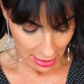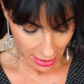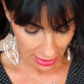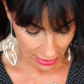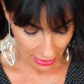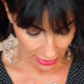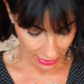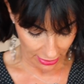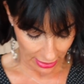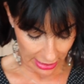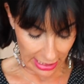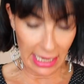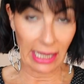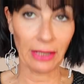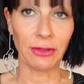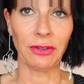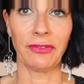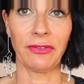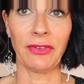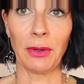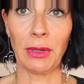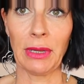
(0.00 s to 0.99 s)
It
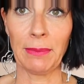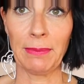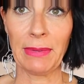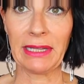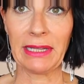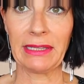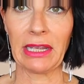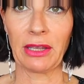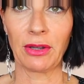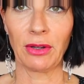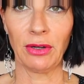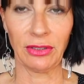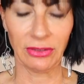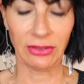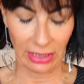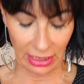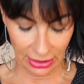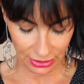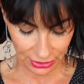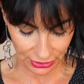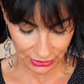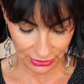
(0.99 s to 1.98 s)
had a very big
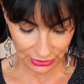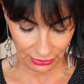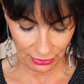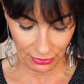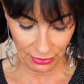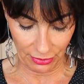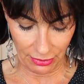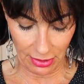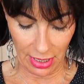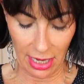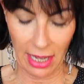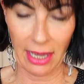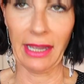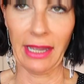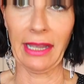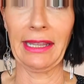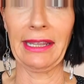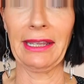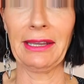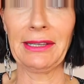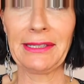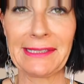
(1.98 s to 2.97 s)
décolletage, so
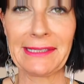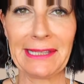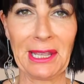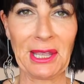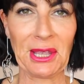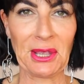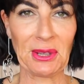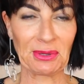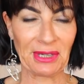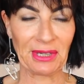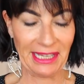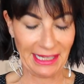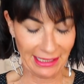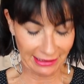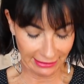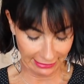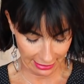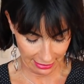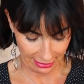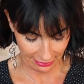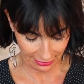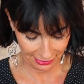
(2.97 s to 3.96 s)
I secured
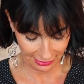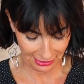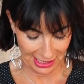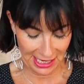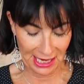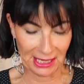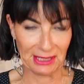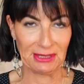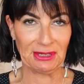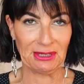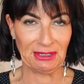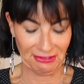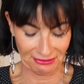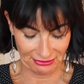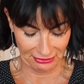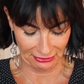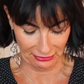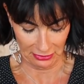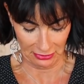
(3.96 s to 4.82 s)
it, kind of.